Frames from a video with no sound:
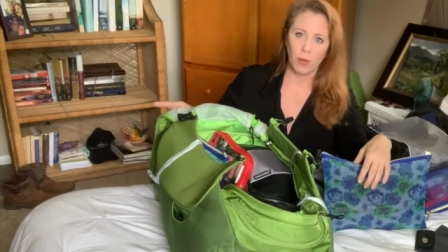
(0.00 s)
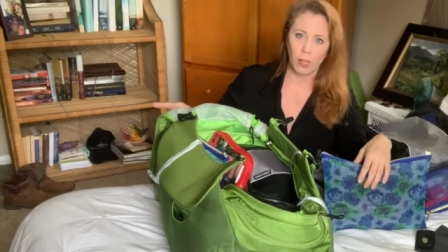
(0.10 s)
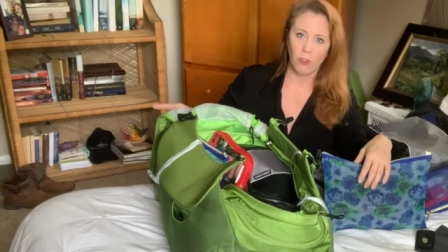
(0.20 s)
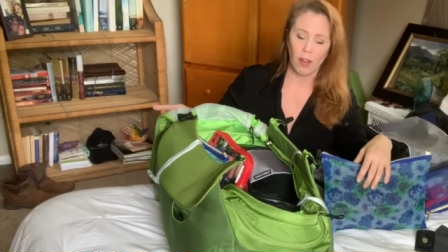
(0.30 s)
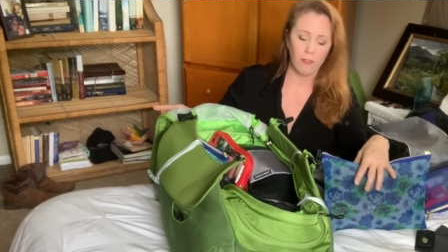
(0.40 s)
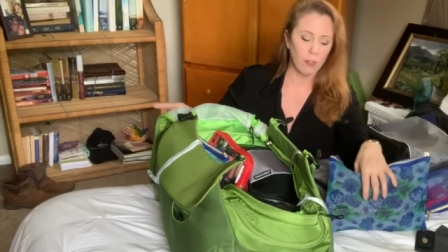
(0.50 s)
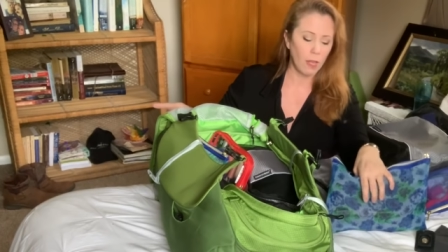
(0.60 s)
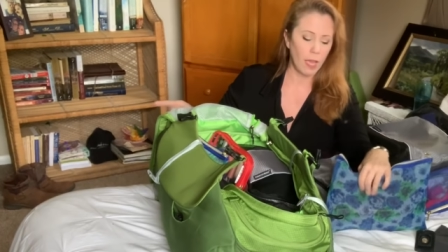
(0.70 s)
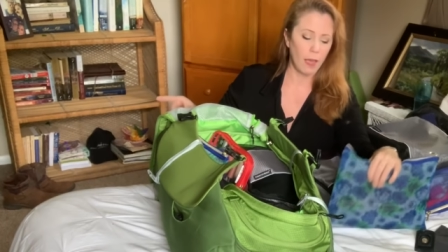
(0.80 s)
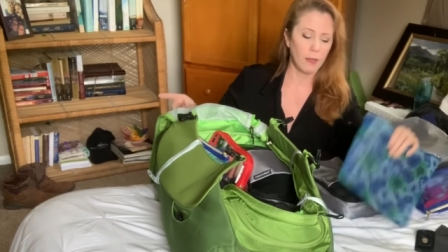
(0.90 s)
when I
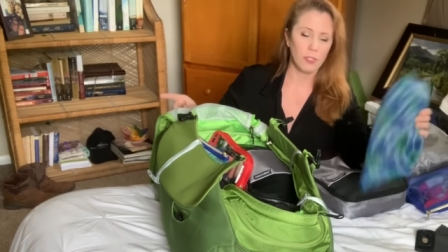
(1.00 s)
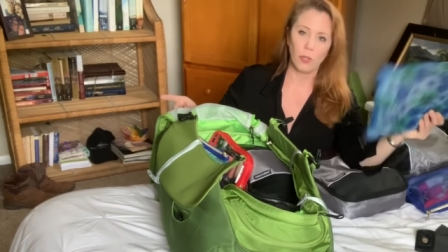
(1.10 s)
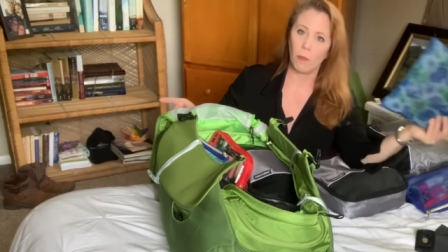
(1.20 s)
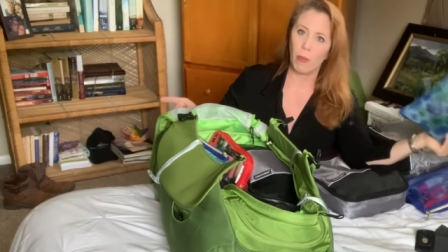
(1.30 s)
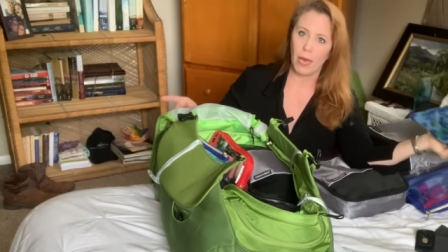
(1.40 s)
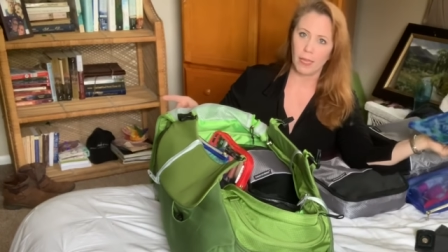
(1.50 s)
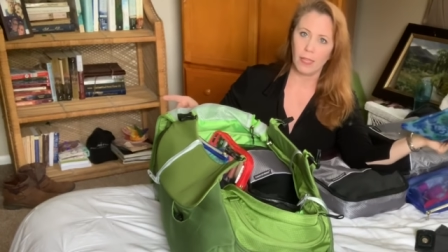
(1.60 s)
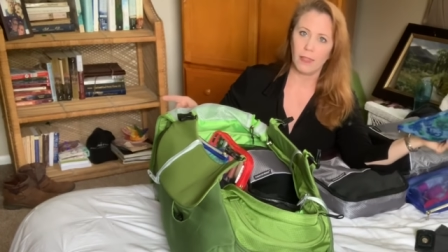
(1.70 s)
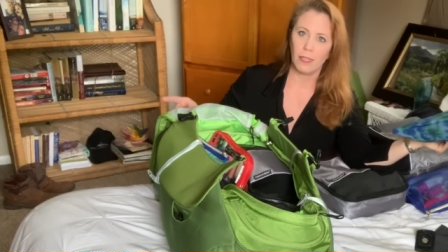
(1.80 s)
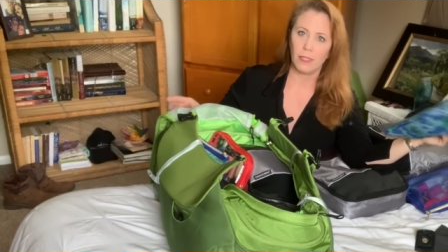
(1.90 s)
travel, and so I'm
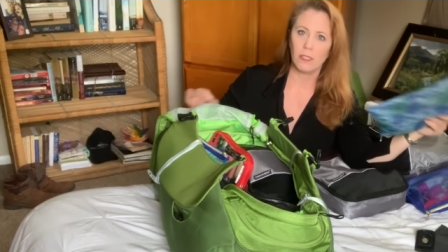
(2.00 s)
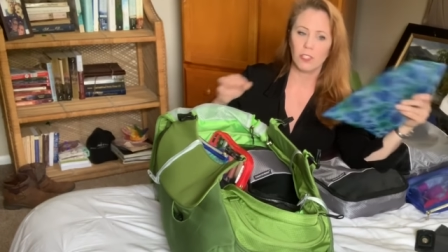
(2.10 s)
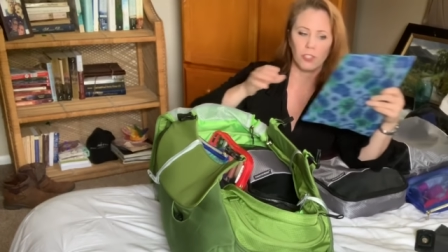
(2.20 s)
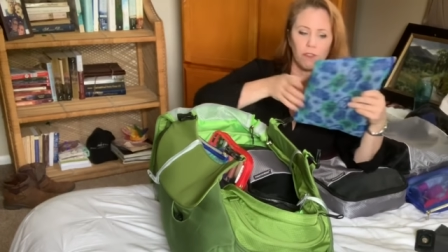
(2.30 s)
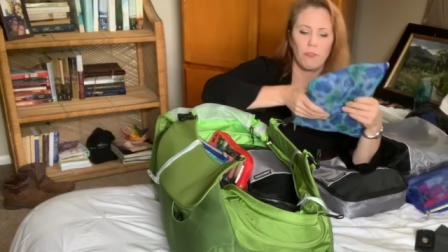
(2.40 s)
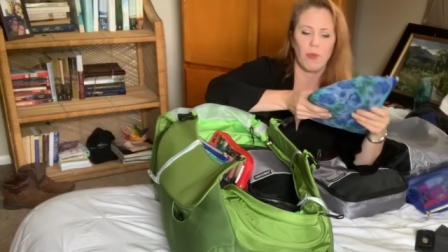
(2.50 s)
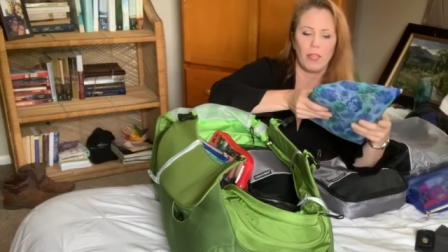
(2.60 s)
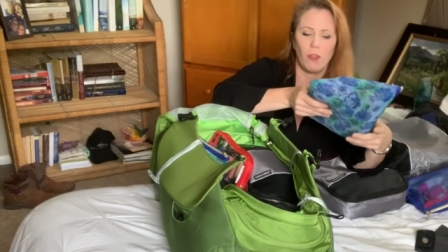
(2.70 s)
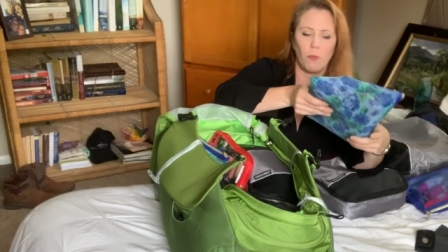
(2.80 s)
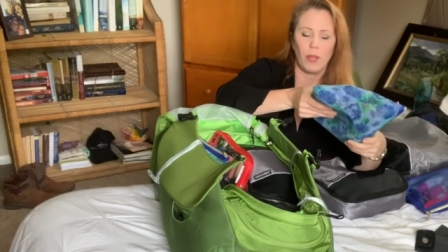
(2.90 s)
packing these just for
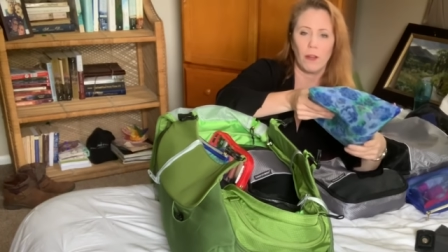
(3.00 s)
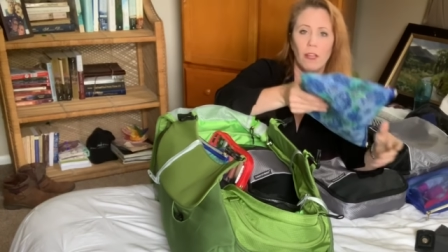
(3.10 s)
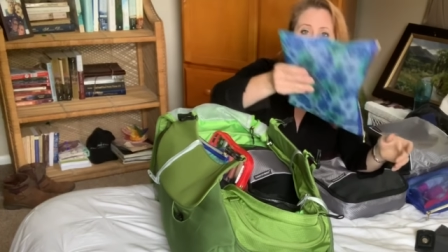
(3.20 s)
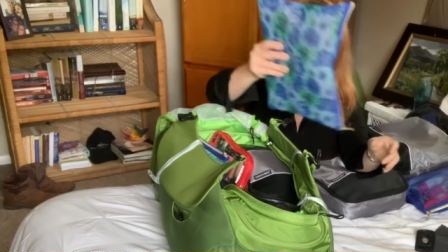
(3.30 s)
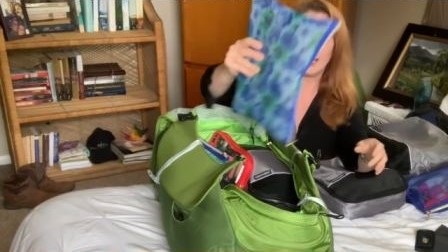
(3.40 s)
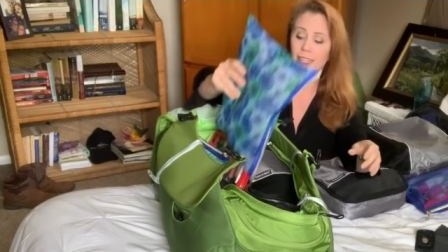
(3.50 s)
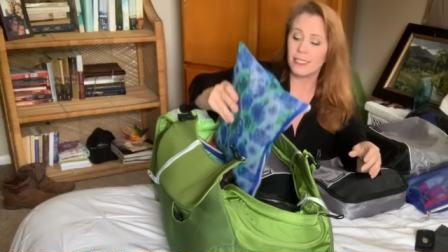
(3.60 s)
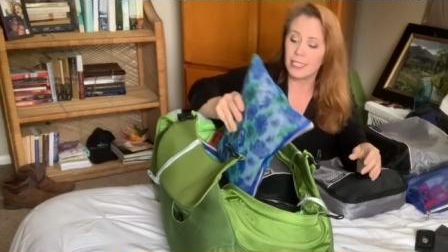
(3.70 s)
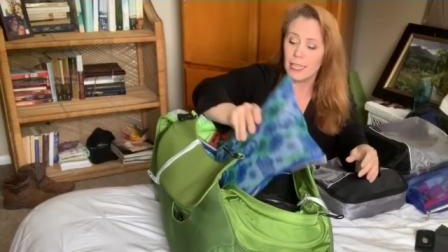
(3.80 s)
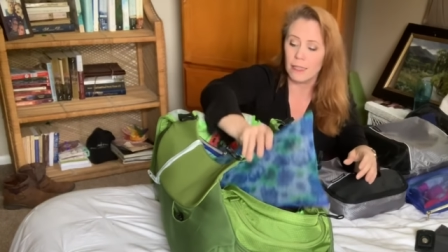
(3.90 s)
regular wear, and
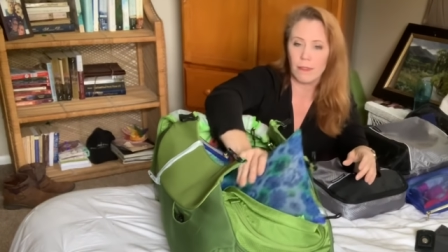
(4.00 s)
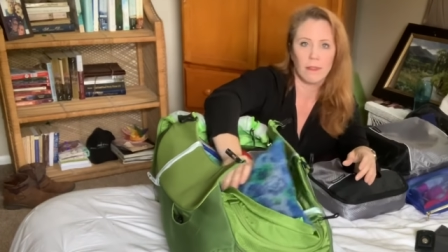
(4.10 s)
that's it.